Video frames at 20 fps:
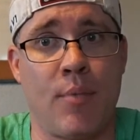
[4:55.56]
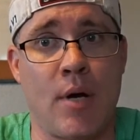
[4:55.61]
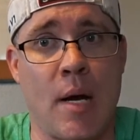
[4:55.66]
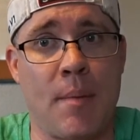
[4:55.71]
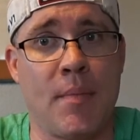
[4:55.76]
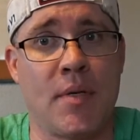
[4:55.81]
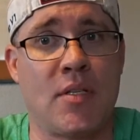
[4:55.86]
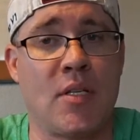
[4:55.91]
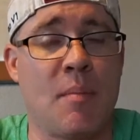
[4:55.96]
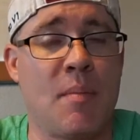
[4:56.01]

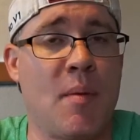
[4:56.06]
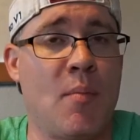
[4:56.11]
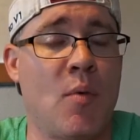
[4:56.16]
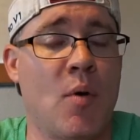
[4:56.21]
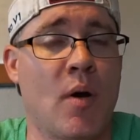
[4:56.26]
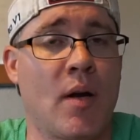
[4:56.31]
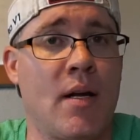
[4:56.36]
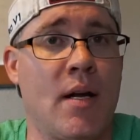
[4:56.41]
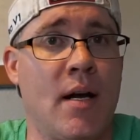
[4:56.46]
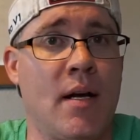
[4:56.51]
Promise there'll be
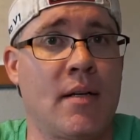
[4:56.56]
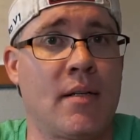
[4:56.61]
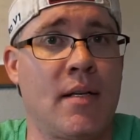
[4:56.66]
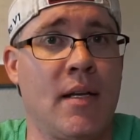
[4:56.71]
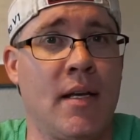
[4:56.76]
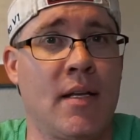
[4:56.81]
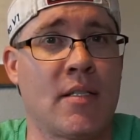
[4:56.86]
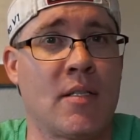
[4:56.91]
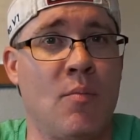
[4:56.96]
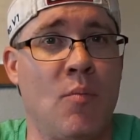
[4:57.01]
more
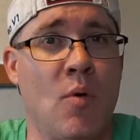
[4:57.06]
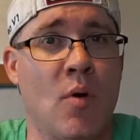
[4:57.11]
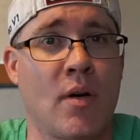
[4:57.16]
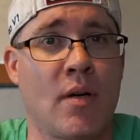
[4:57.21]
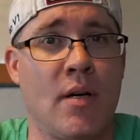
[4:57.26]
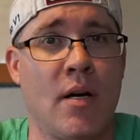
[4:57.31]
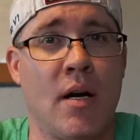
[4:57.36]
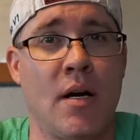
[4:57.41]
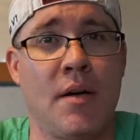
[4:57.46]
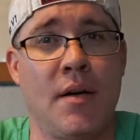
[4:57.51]
content, some more
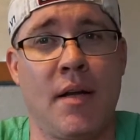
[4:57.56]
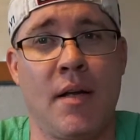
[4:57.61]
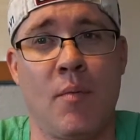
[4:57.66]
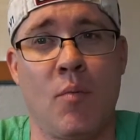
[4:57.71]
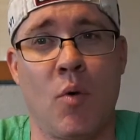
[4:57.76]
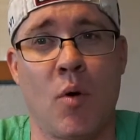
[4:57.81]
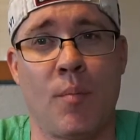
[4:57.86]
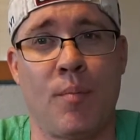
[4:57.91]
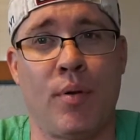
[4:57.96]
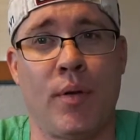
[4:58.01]

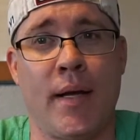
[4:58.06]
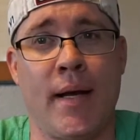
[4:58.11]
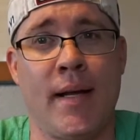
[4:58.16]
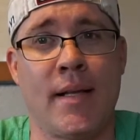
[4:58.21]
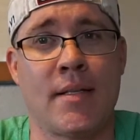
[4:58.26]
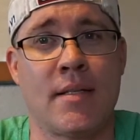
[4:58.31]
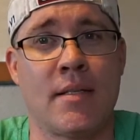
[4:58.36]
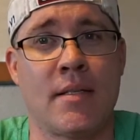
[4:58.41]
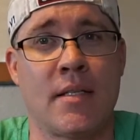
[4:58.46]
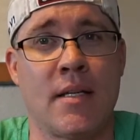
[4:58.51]
gardening, more
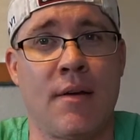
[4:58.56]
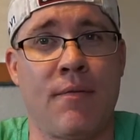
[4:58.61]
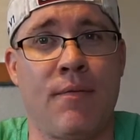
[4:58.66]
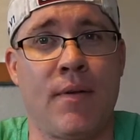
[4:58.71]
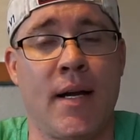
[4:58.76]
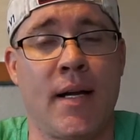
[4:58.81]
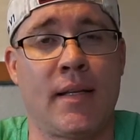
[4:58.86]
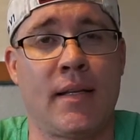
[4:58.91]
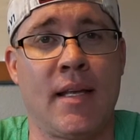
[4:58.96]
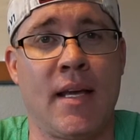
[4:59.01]
plants and stuff
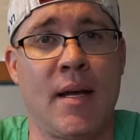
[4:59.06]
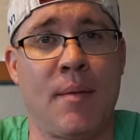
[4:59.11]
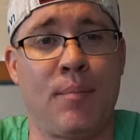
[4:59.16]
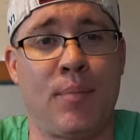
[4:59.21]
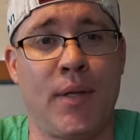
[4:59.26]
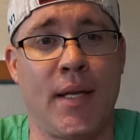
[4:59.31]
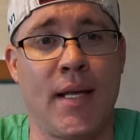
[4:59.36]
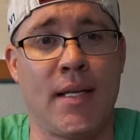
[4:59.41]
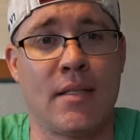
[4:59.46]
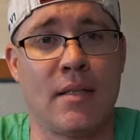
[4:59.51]
like
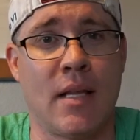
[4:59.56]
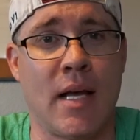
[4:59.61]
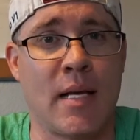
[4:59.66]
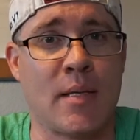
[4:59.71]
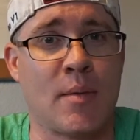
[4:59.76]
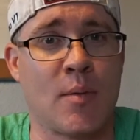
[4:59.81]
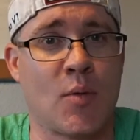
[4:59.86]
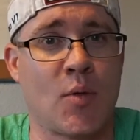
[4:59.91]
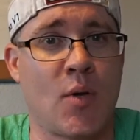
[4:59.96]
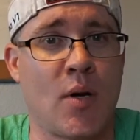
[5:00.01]
that. Please
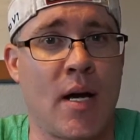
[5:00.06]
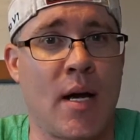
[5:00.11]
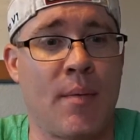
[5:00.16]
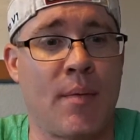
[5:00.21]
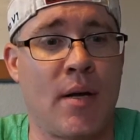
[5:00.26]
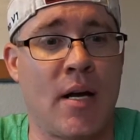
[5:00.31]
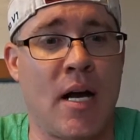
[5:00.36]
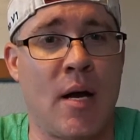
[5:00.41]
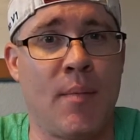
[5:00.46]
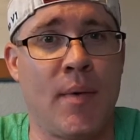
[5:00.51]
like,
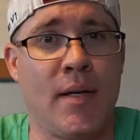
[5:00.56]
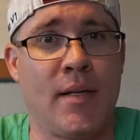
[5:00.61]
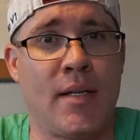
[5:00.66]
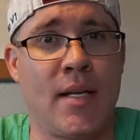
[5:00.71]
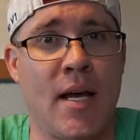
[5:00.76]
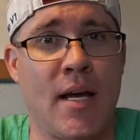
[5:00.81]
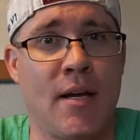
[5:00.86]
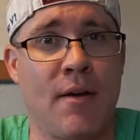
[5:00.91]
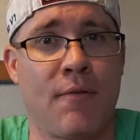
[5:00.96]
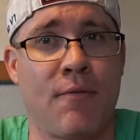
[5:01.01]
subscribe, comment,
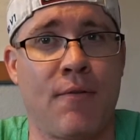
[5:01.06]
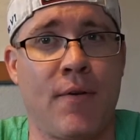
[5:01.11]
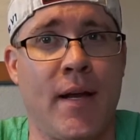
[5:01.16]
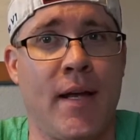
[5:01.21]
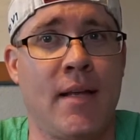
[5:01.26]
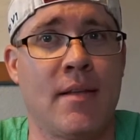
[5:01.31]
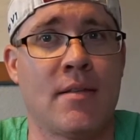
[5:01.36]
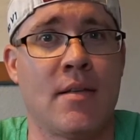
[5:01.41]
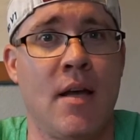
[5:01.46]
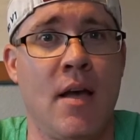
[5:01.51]
tell your
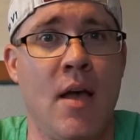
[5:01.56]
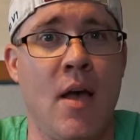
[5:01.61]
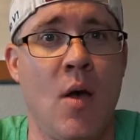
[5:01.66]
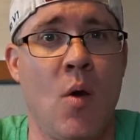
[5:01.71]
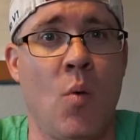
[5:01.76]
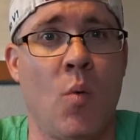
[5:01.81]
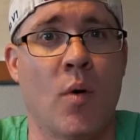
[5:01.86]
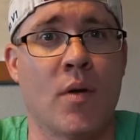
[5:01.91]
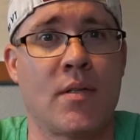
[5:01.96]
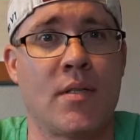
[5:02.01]
friends.
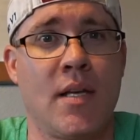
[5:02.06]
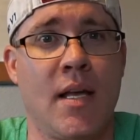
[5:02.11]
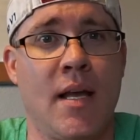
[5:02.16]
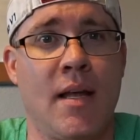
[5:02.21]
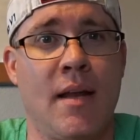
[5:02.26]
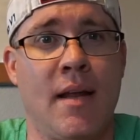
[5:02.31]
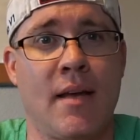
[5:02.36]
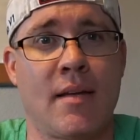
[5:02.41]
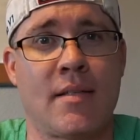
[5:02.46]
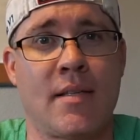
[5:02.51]
We'll see
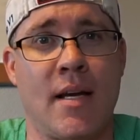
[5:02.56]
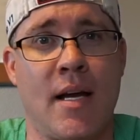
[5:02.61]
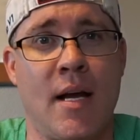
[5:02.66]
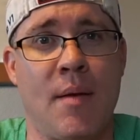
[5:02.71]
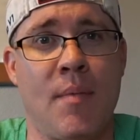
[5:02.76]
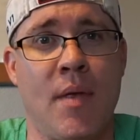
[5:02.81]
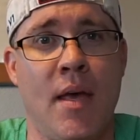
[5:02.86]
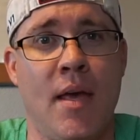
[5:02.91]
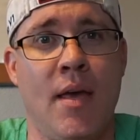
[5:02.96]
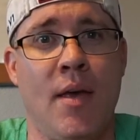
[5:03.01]
you next
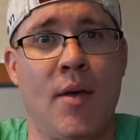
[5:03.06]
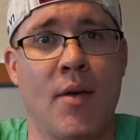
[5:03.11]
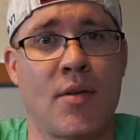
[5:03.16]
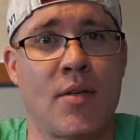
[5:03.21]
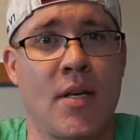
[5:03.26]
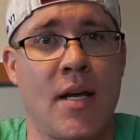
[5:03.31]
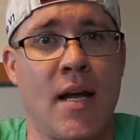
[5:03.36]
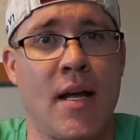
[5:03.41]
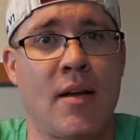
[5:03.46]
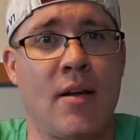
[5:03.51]
time.
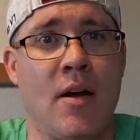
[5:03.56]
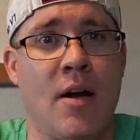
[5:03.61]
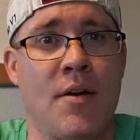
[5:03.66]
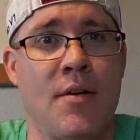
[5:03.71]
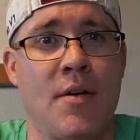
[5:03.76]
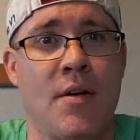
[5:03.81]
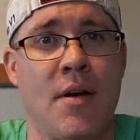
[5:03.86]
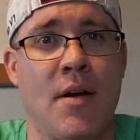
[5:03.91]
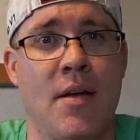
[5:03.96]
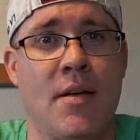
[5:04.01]
Hillside
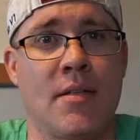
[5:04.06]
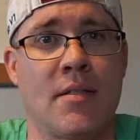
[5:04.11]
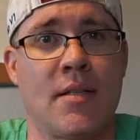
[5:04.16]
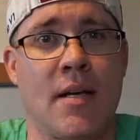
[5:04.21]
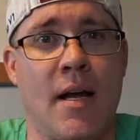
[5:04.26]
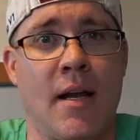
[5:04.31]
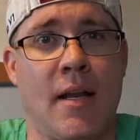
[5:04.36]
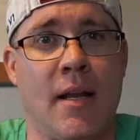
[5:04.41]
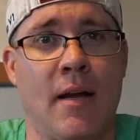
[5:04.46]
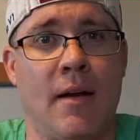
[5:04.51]
Gardener
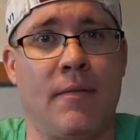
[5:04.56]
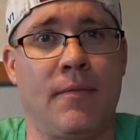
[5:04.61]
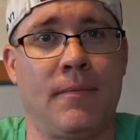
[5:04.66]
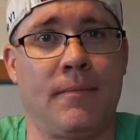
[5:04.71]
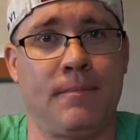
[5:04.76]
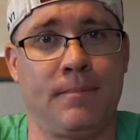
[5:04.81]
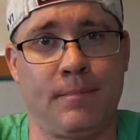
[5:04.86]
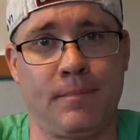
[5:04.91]
signing off.